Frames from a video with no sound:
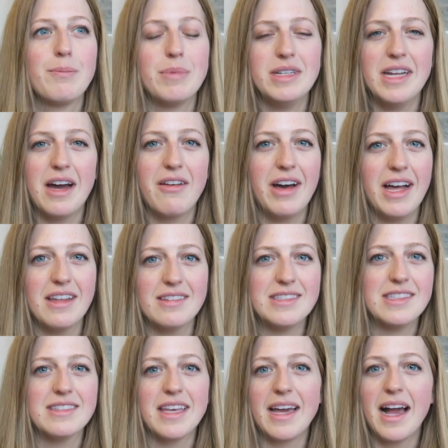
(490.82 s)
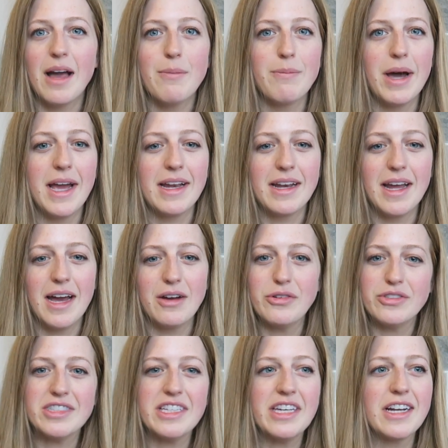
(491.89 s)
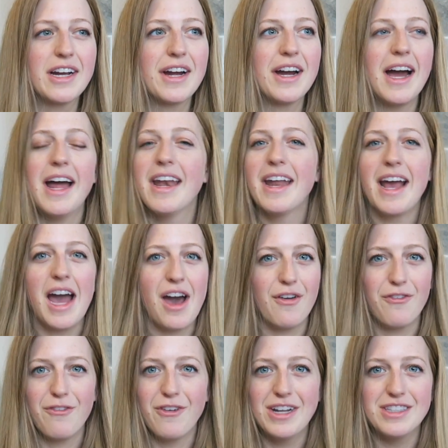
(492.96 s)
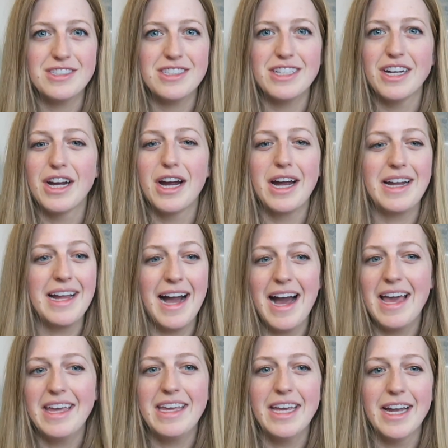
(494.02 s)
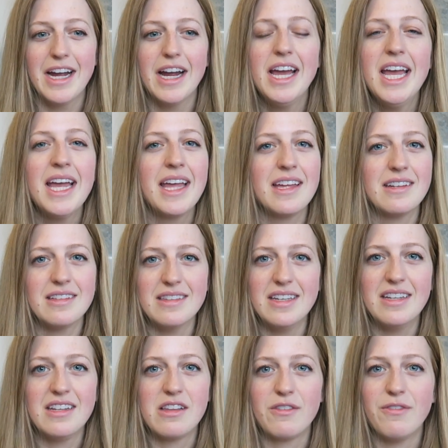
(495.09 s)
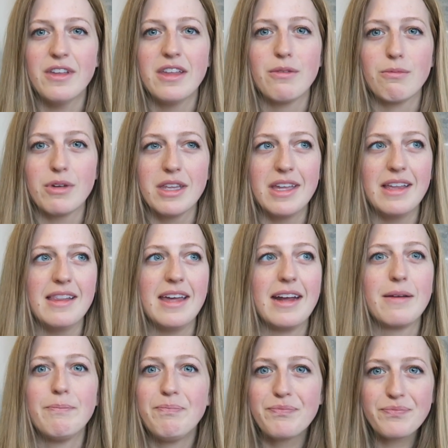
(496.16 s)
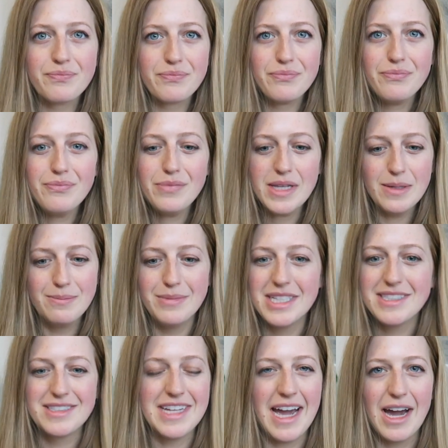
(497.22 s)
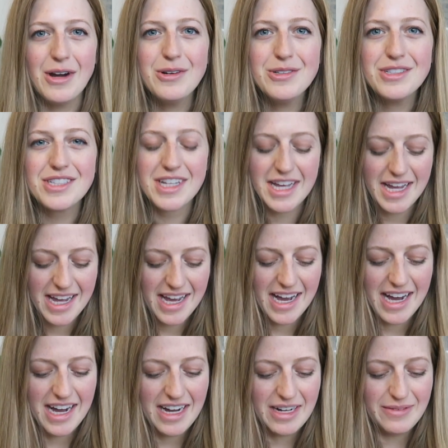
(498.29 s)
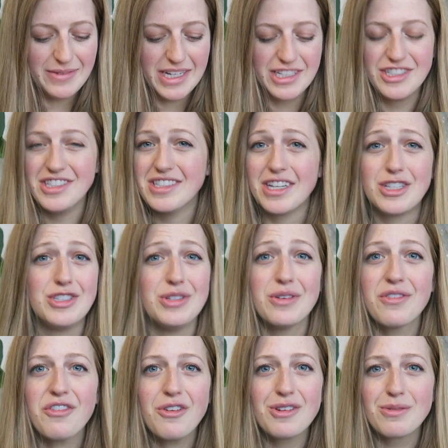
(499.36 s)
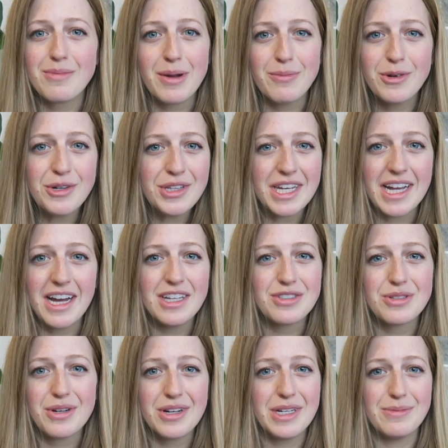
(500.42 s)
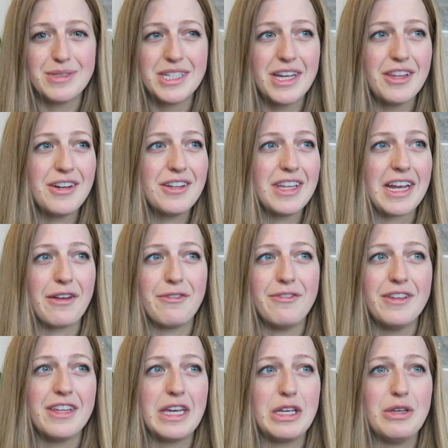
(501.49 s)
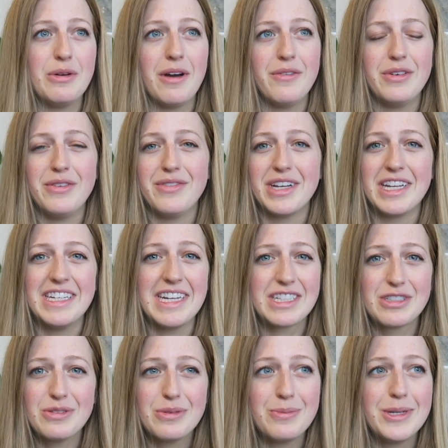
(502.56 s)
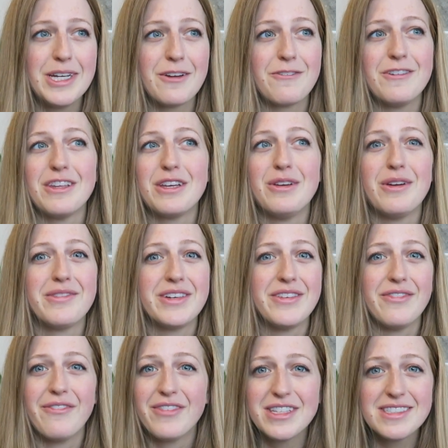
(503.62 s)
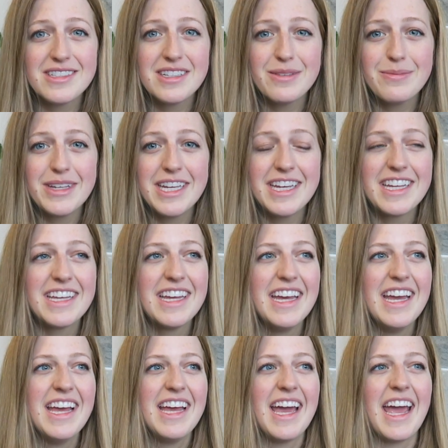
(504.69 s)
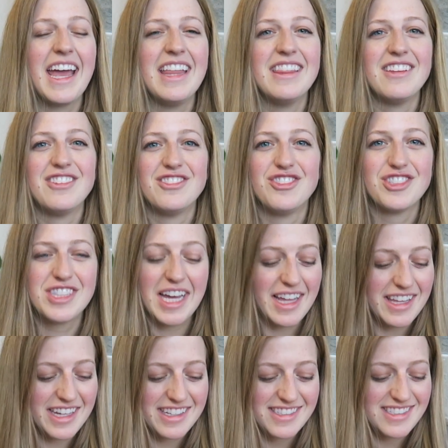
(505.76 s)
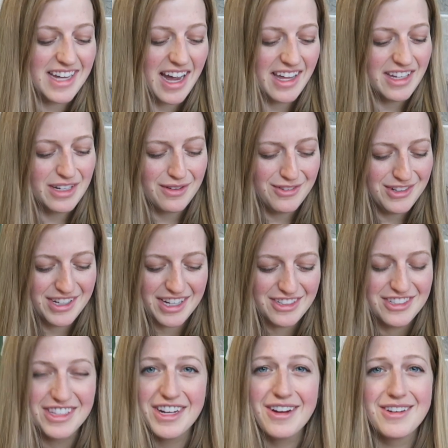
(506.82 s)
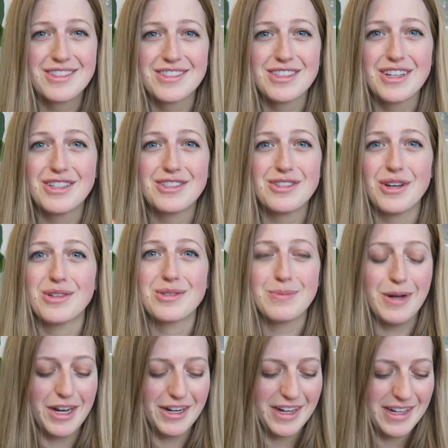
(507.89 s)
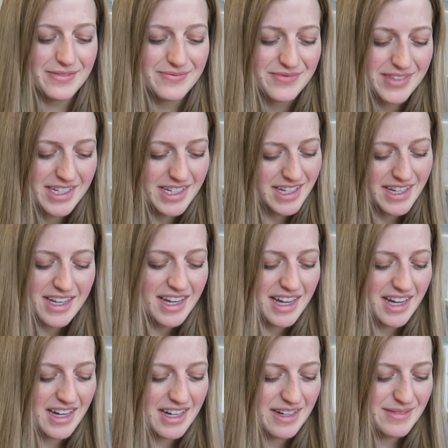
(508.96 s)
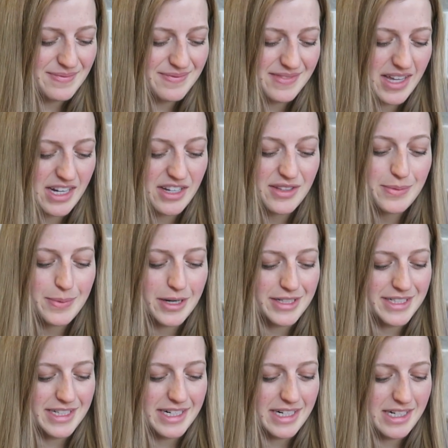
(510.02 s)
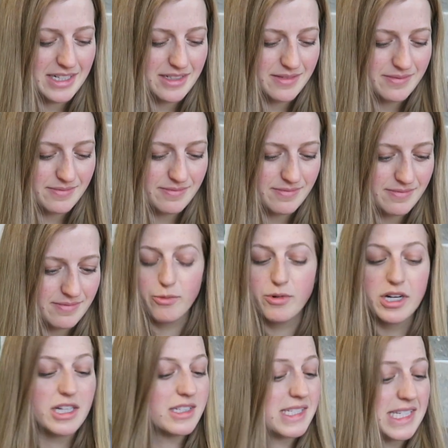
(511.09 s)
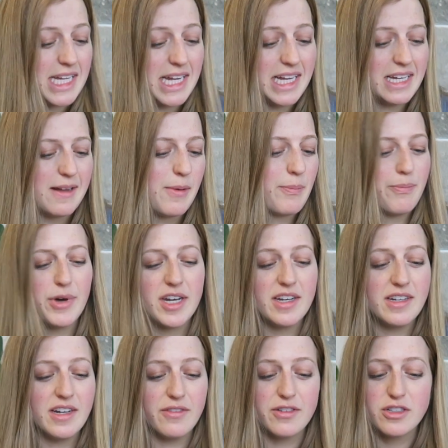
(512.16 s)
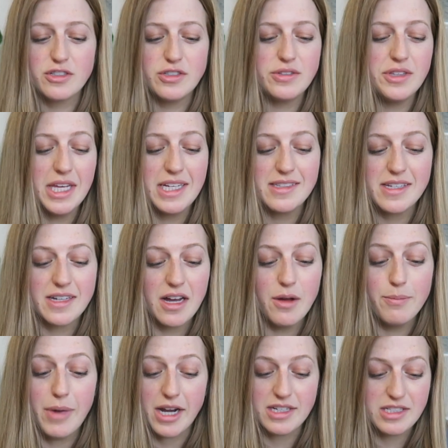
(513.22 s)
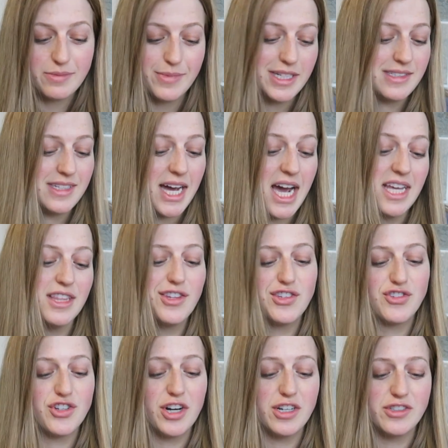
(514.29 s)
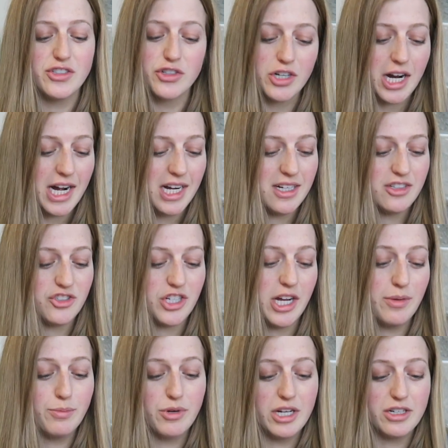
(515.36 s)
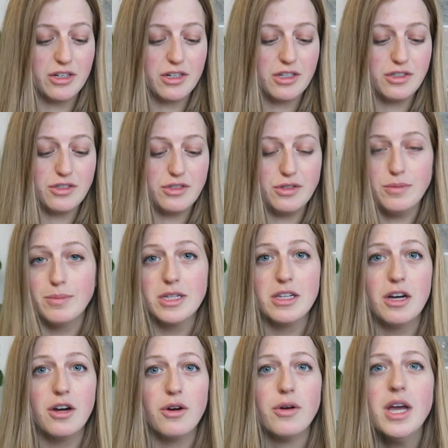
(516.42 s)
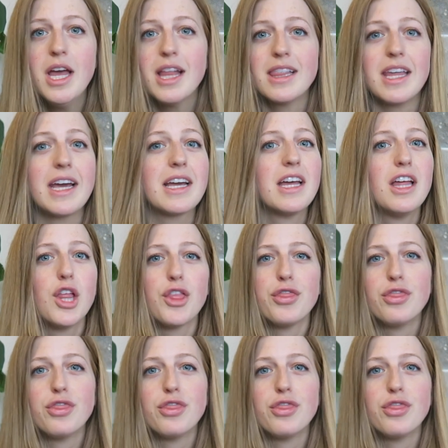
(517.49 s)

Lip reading: but now Alice is like, I'm buying a house here and I have friends here, a guy here, and Aline is feeling really like missed out. And she's like, do you even remember like us growing up together? Like I feel like you haven't even connected with me. I feel like you haven't even visited me. And just that like silent communication there, it's like so spot on. Another part in here where it's saying, but I'm never too late to come back to my side. The stars in your eyes shine brighter into below. Like